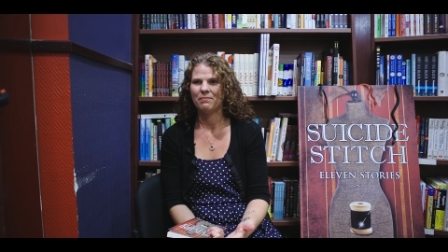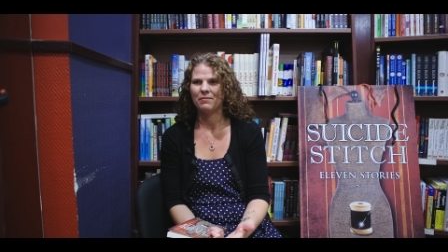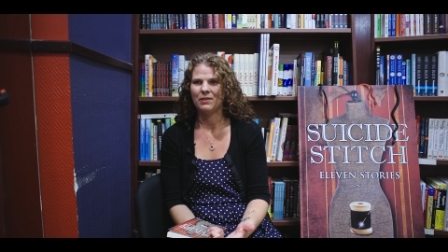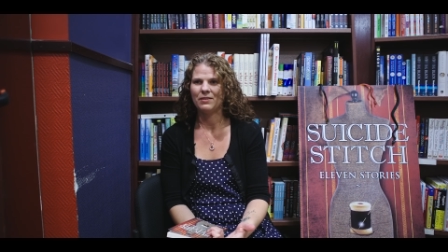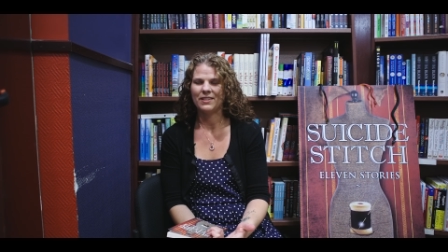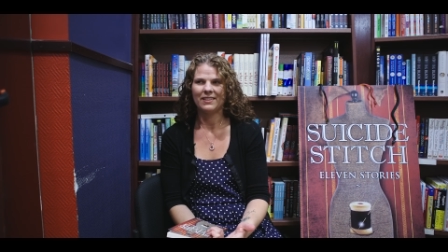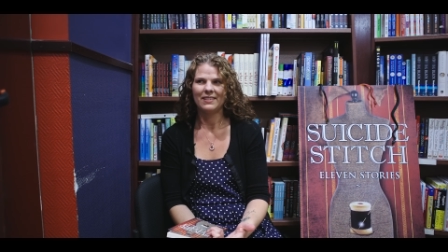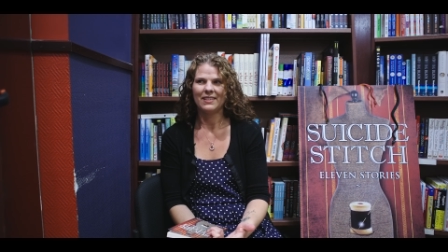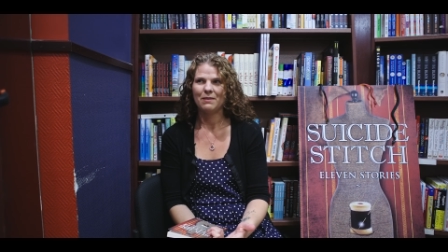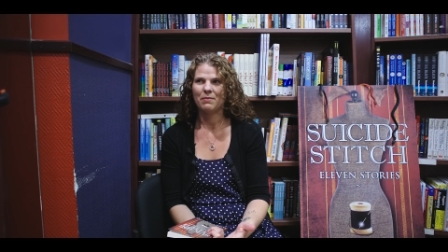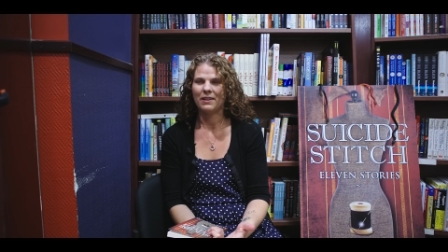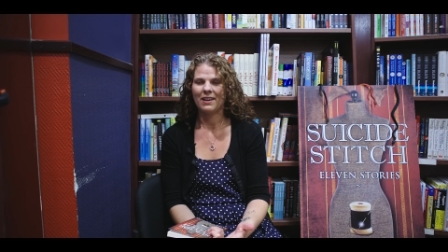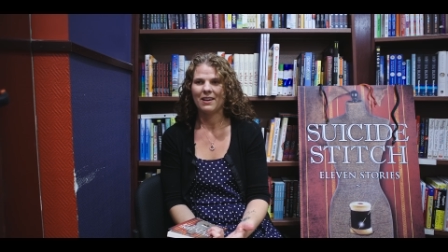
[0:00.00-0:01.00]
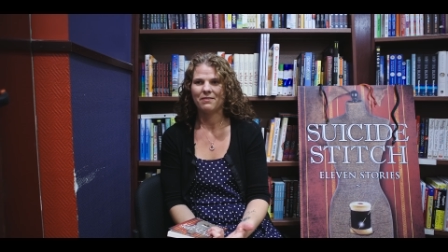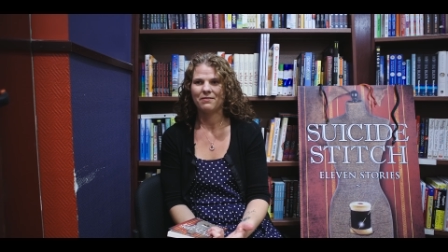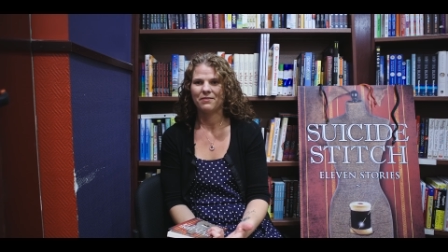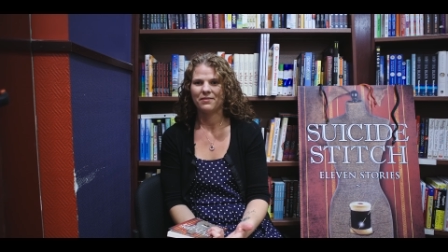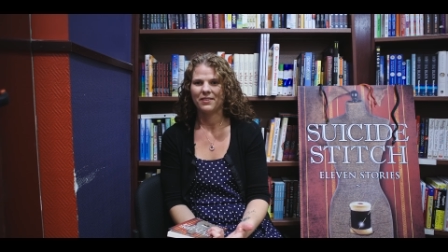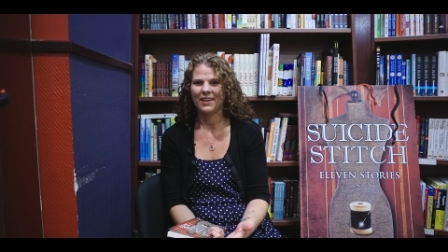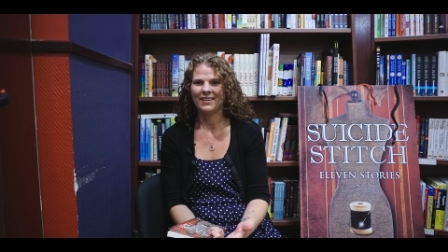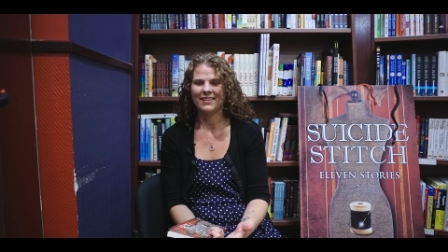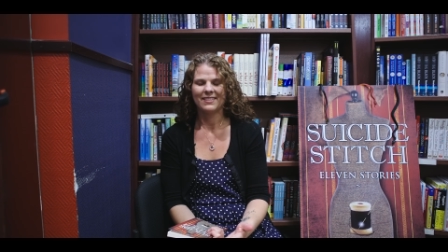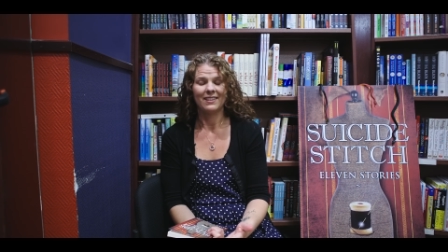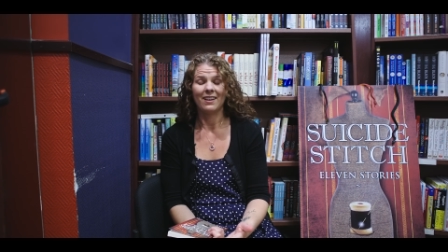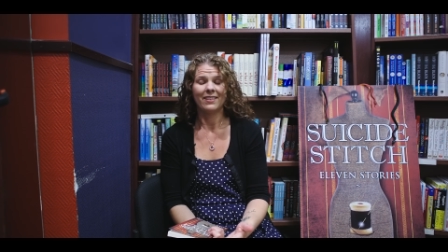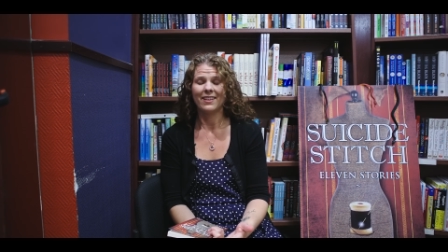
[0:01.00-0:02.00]
You dig deep enough, and it's
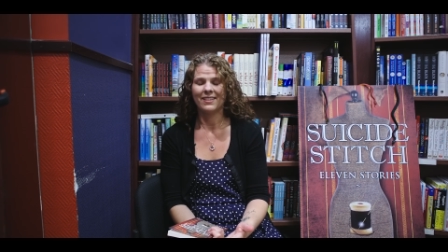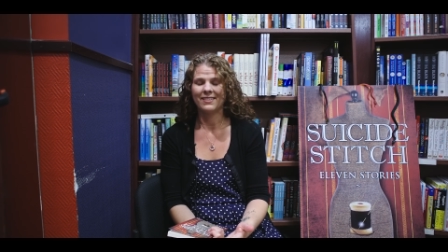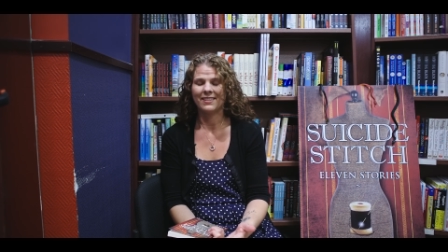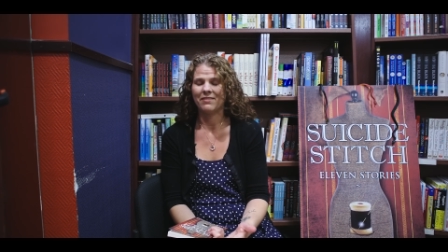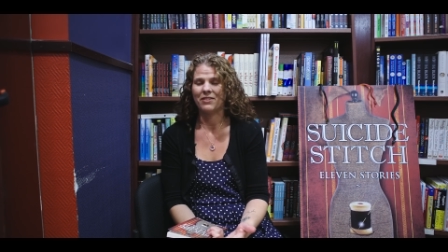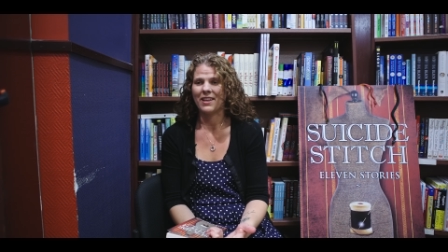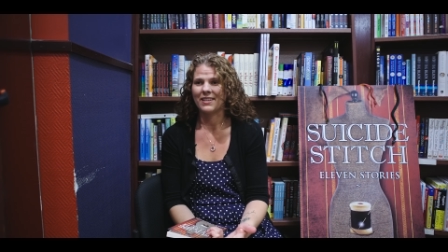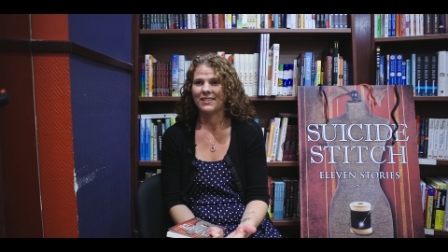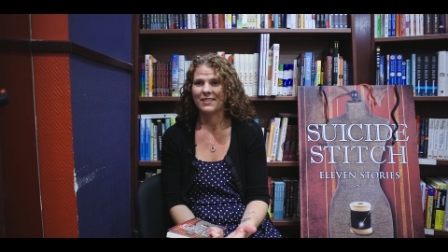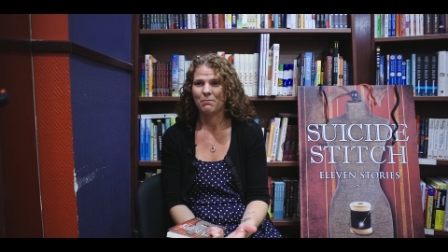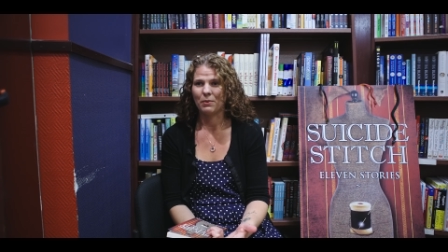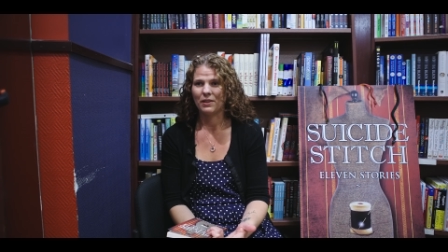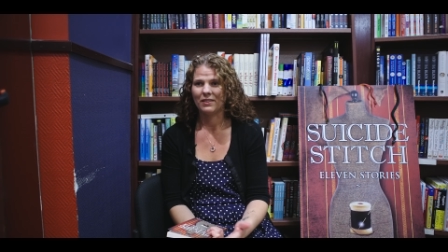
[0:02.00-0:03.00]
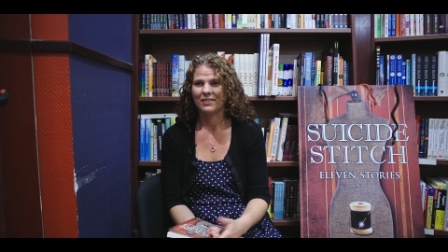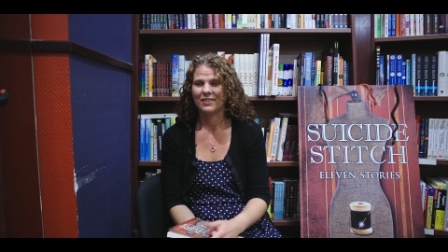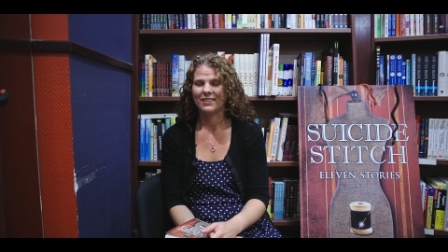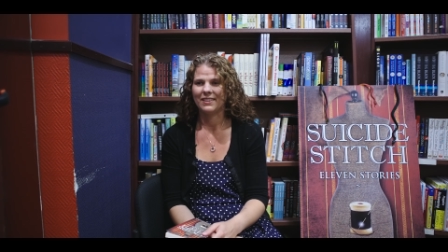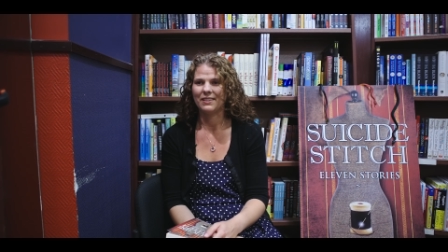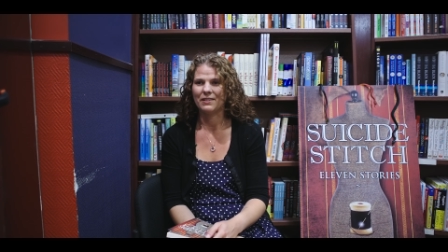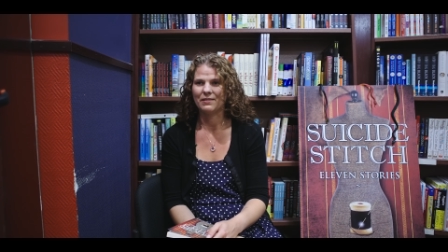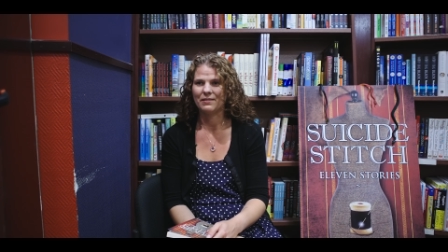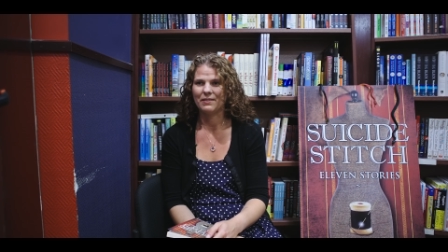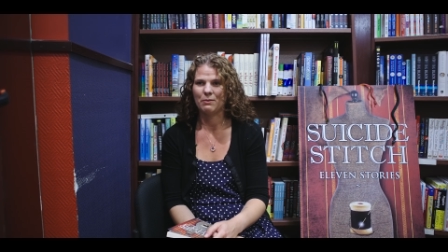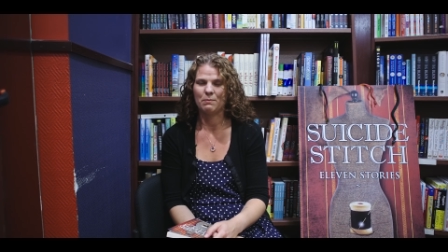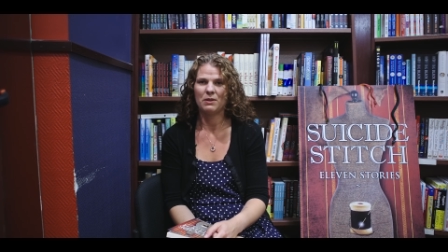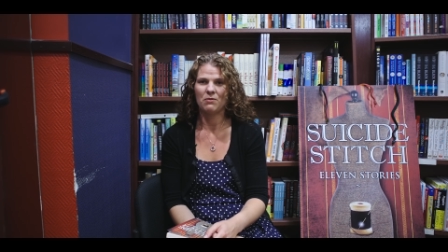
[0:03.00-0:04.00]
never that simple. You know,
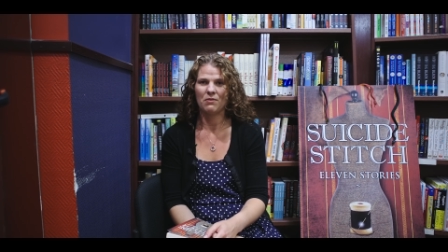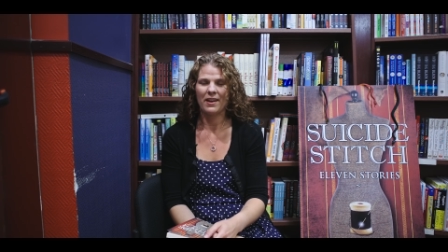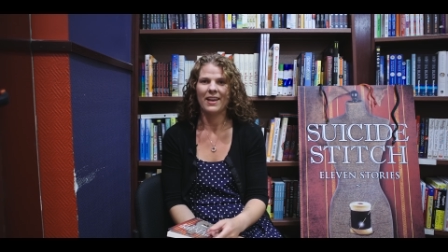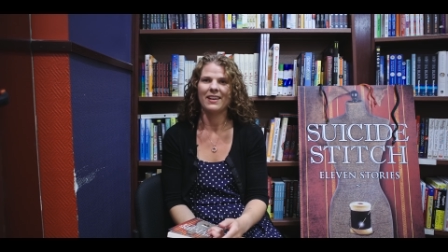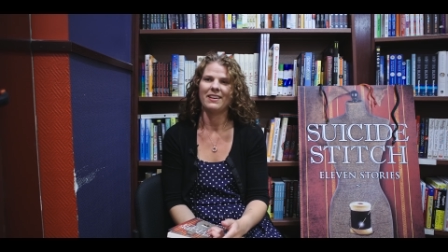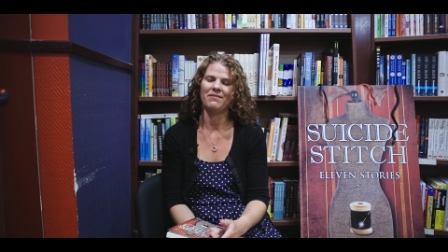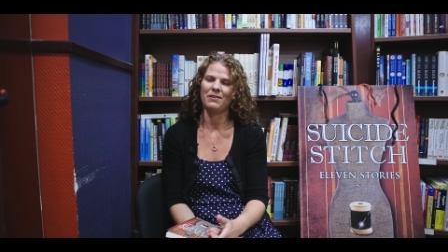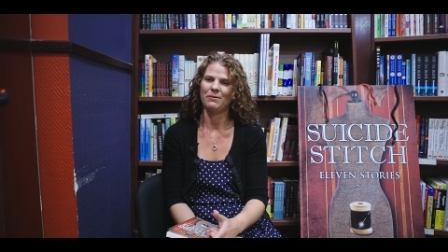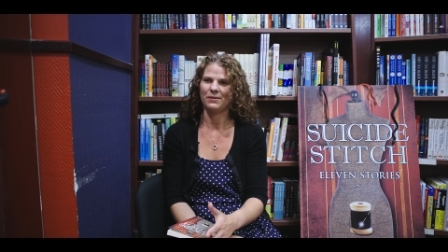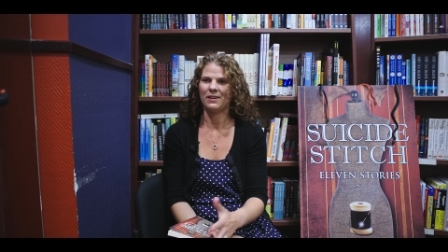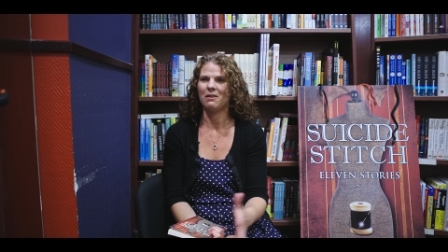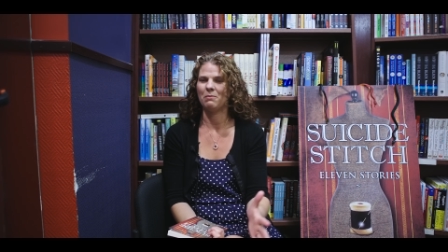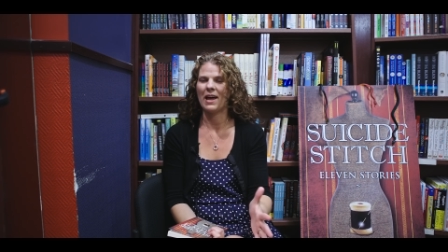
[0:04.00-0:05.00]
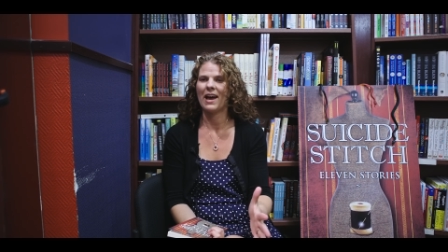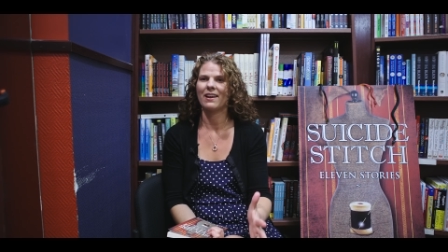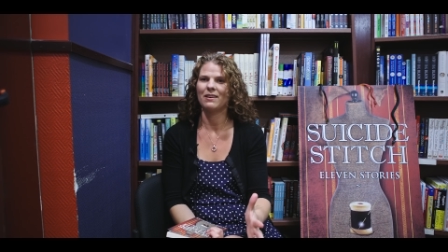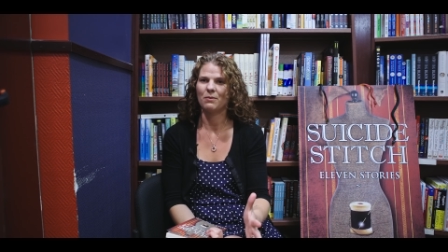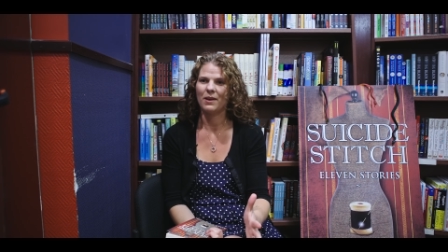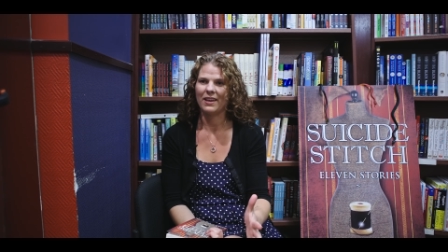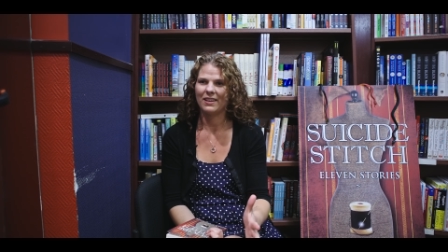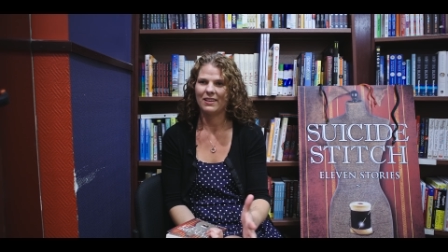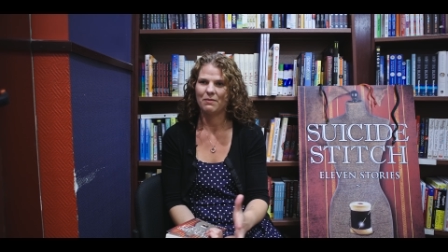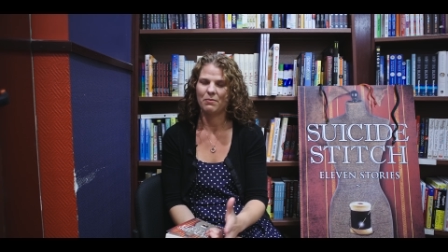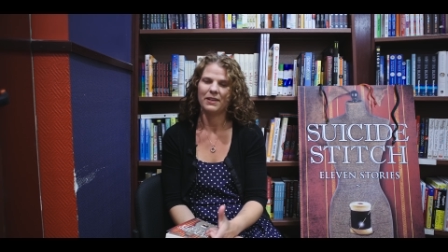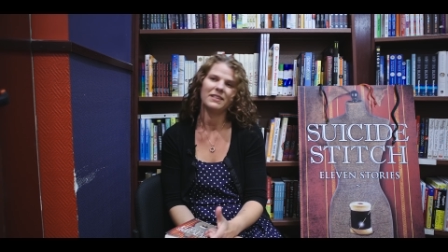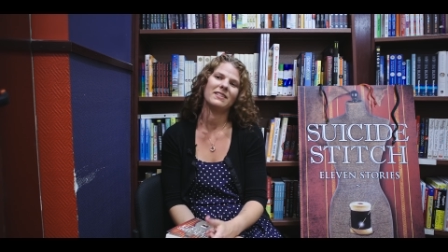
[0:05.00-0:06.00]
it would be great if it was all black and white,
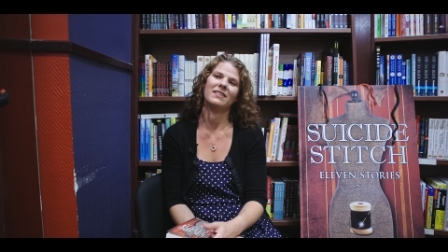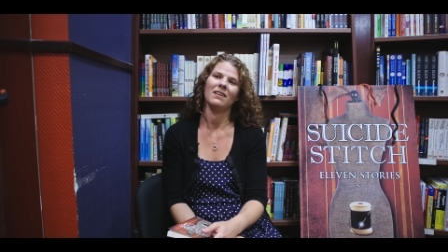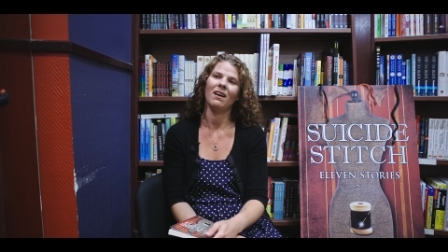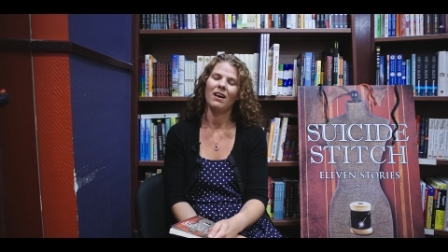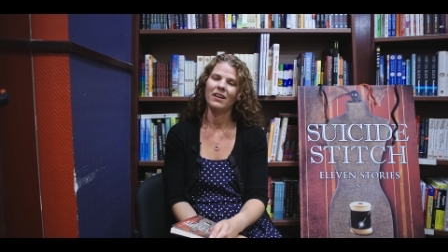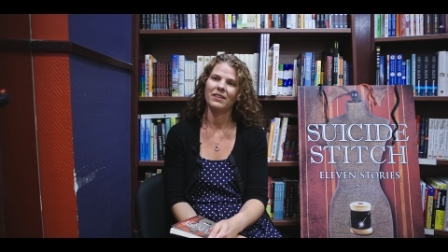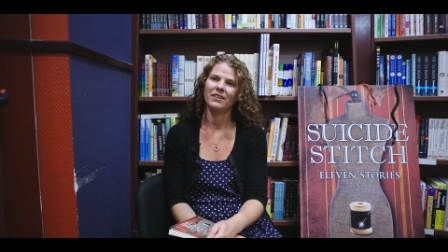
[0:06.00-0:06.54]
but it's not.